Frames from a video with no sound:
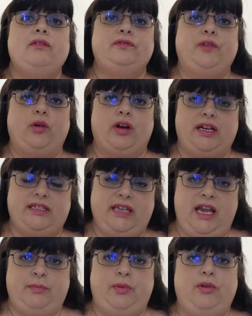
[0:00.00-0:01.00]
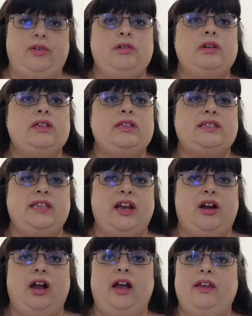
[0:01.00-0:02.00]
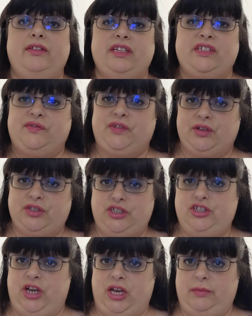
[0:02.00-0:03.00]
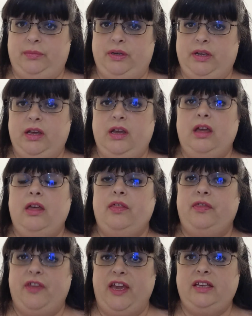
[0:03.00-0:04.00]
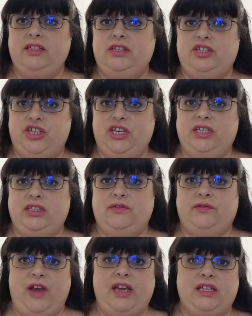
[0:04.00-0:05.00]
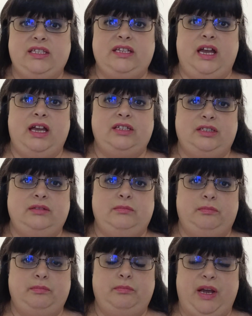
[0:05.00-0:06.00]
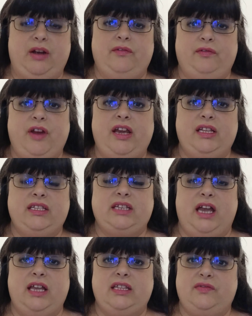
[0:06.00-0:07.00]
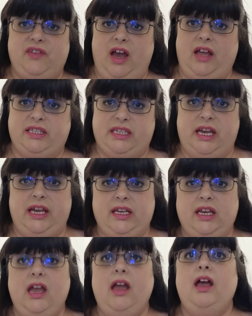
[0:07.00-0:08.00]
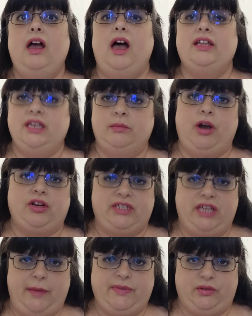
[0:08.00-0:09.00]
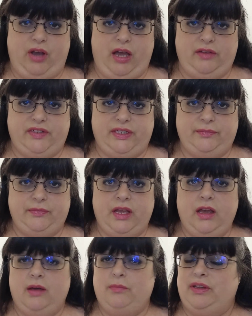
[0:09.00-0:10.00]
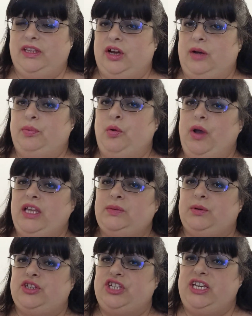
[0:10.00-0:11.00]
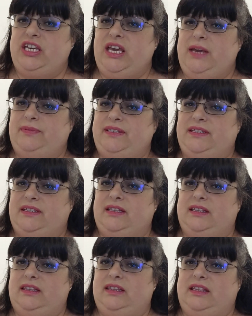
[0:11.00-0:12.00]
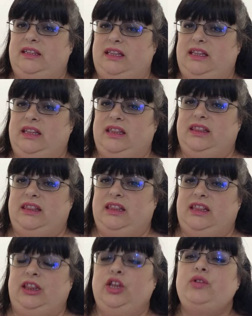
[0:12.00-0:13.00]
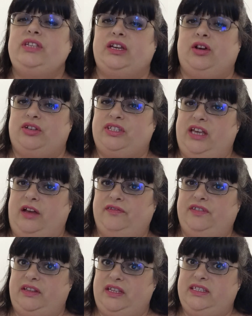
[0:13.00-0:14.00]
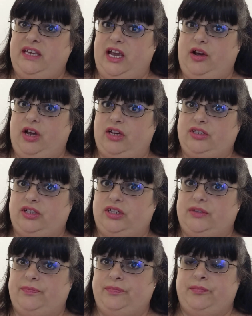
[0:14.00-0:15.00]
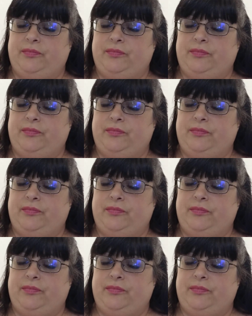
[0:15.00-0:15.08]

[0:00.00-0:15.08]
For example, Sara in this first jump thinks she's Baron Frankenstein's fiance until Mark snaps her out of it. But there are points where she keeps losing herself to this character.